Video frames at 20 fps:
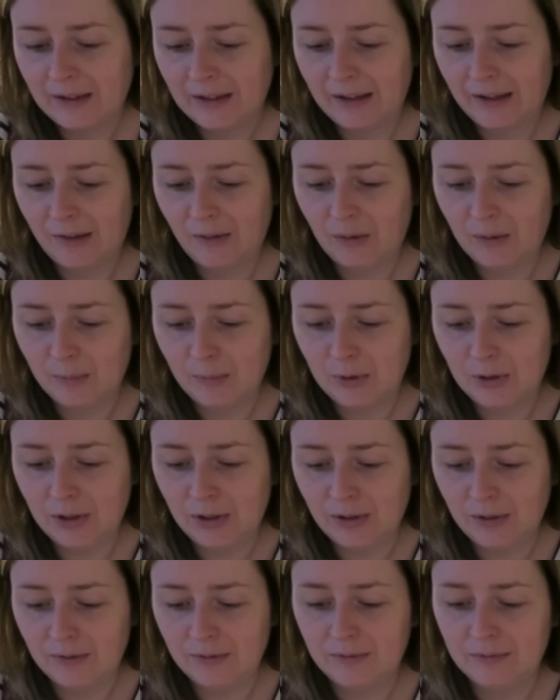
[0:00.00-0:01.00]
I got him a
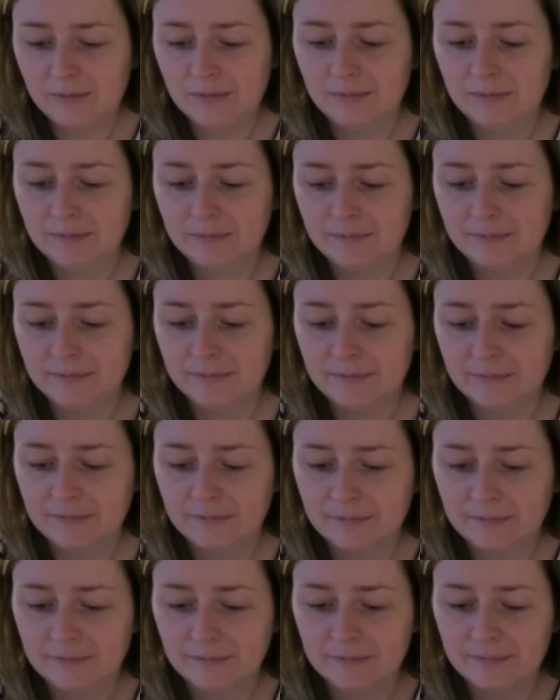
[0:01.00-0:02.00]
new
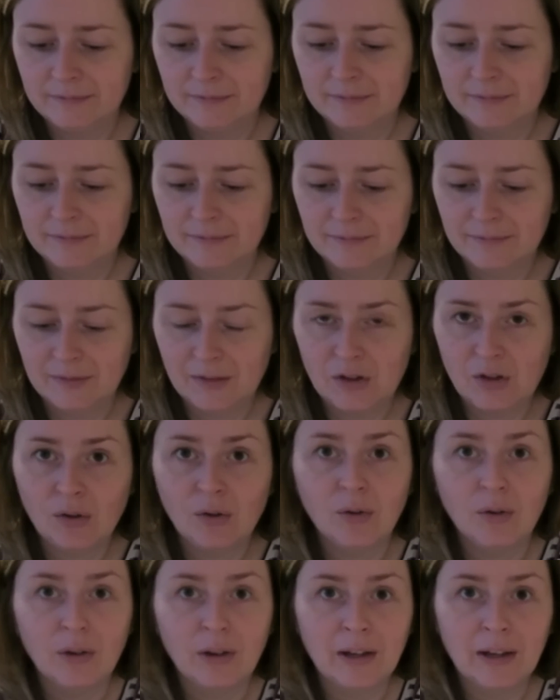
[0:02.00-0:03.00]

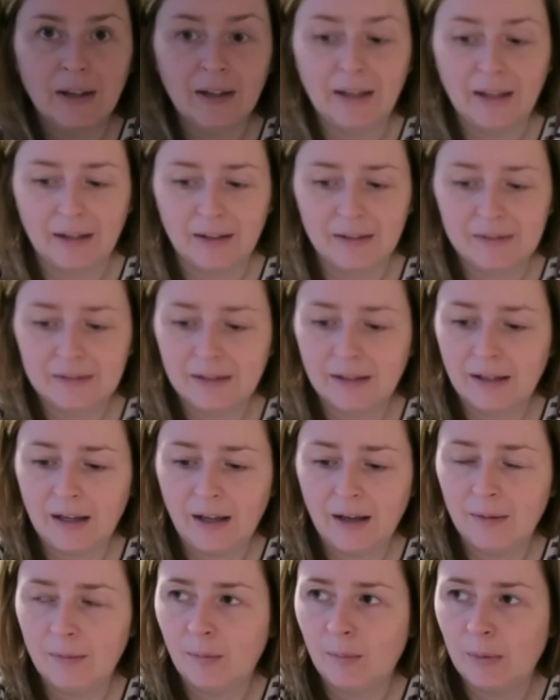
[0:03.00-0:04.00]
toy
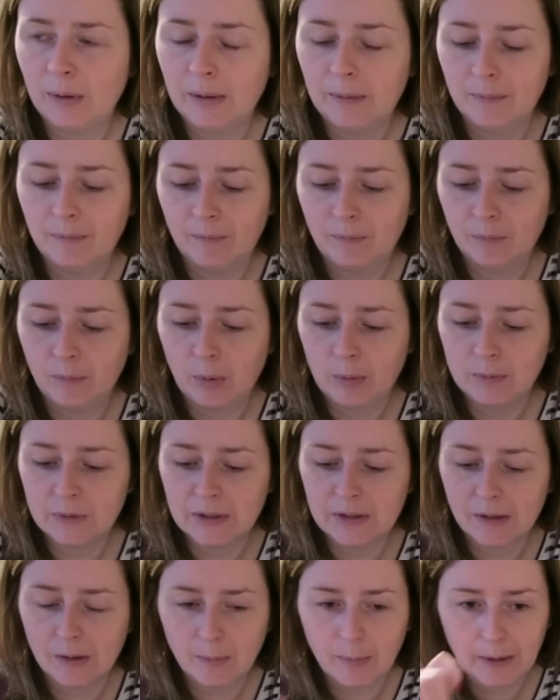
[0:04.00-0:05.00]
yesterday when we popped
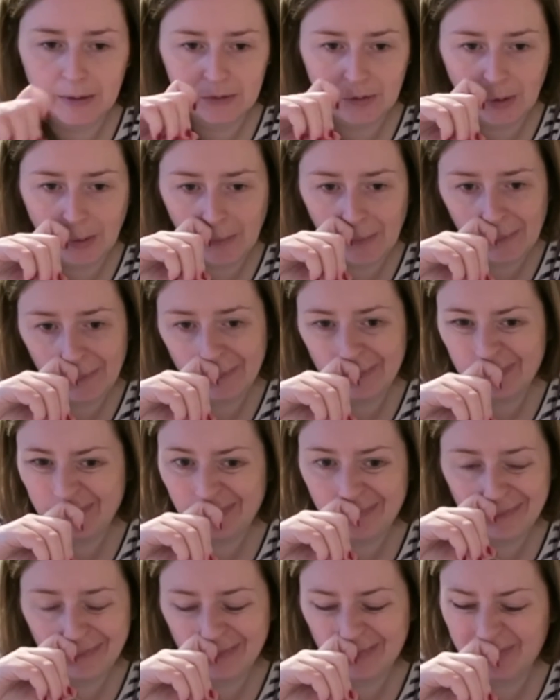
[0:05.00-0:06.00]
into the pet shop
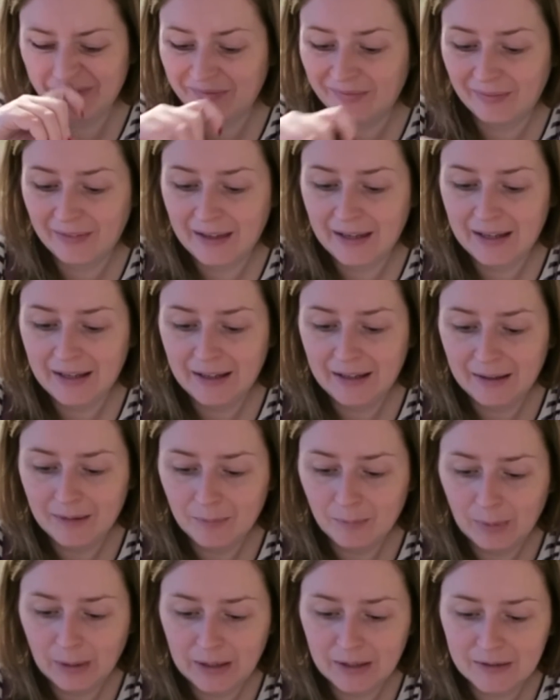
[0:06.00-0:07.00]

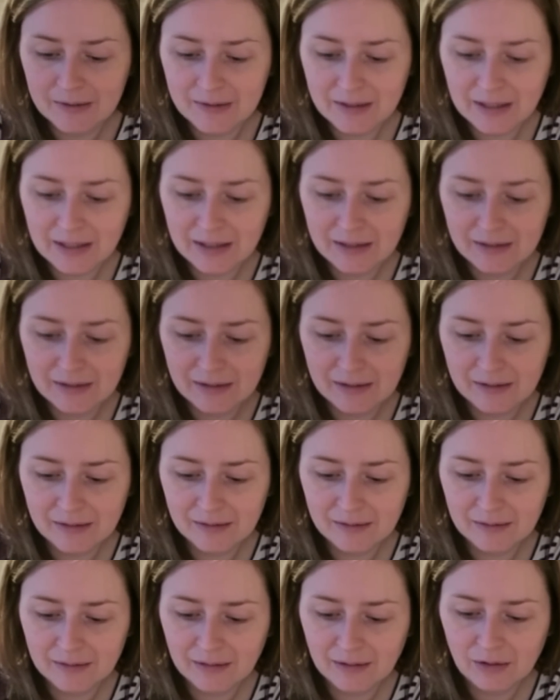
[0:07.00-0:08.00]
because he's
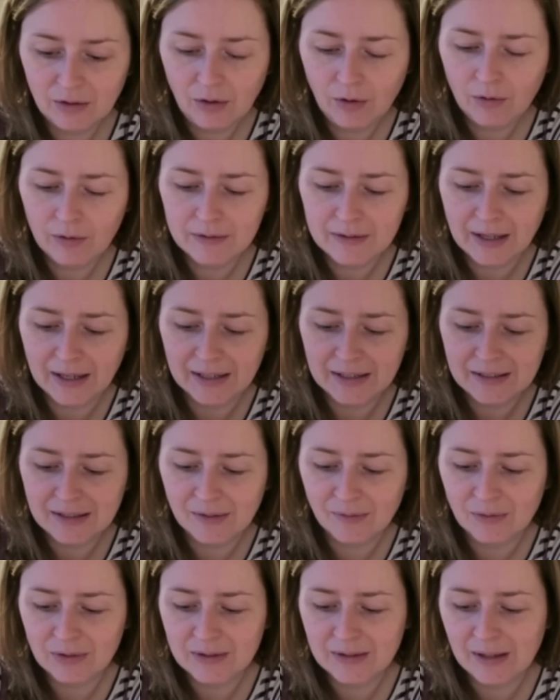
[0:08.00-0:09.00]
not as
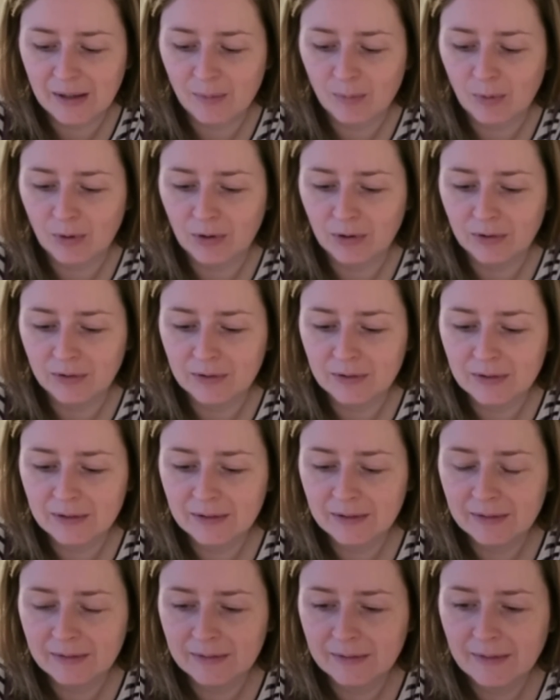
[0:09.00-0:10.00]
active as he was.
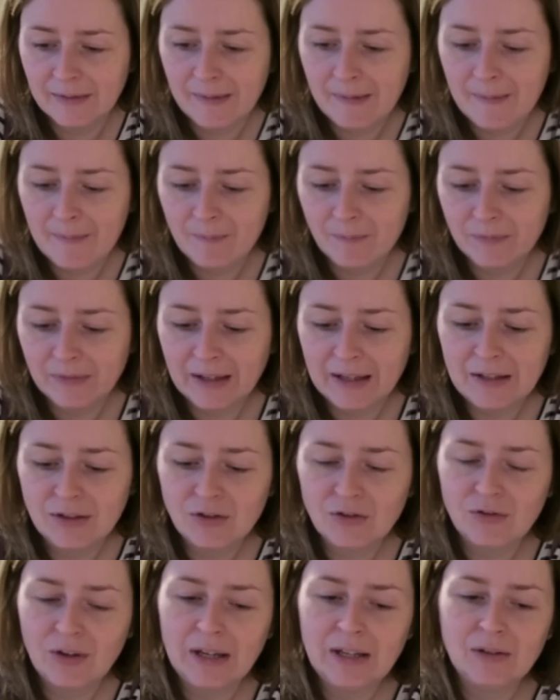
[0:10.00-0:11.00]
It's
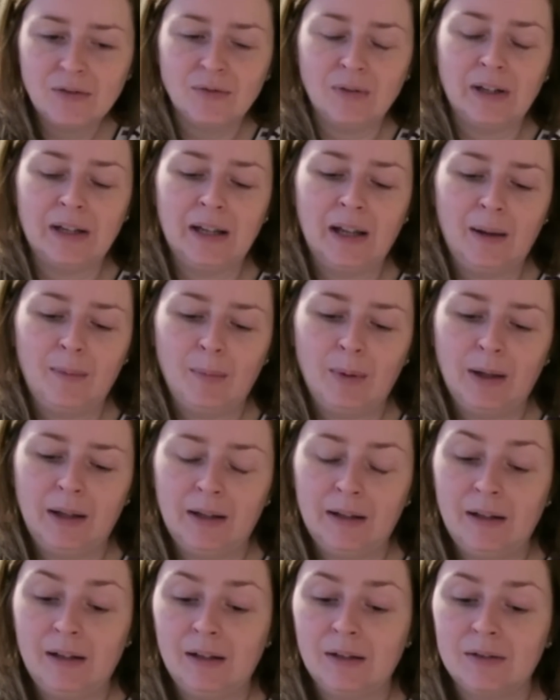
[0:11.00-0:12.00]
strange really,
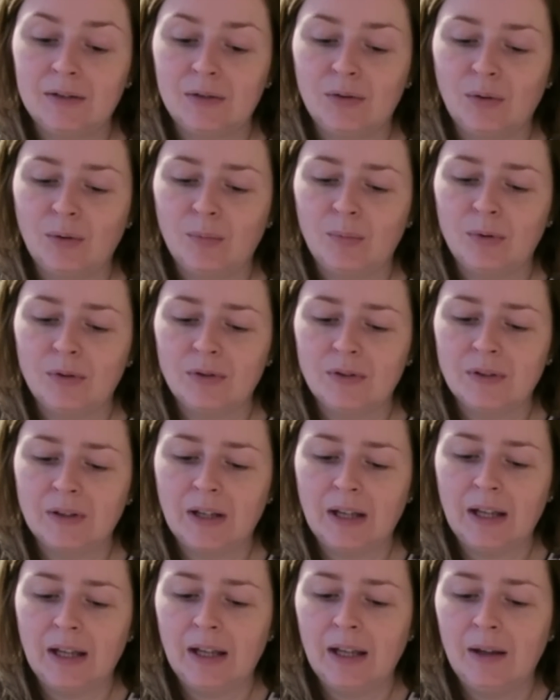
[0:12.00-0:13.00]
my last dog
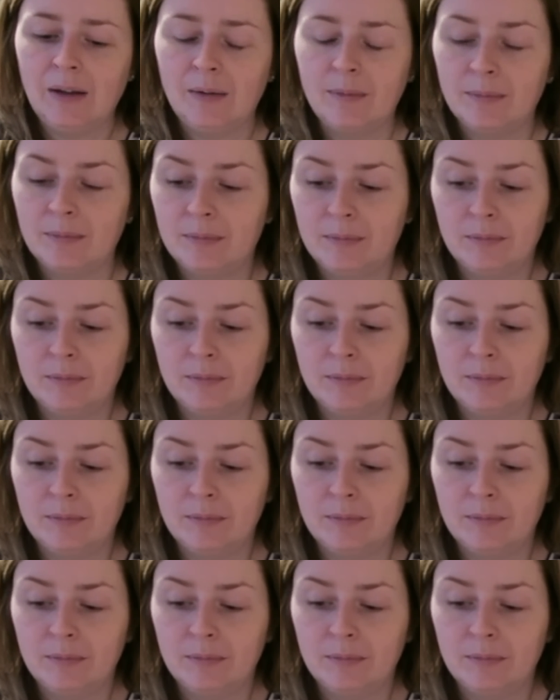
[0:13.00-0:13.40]
Brewski, he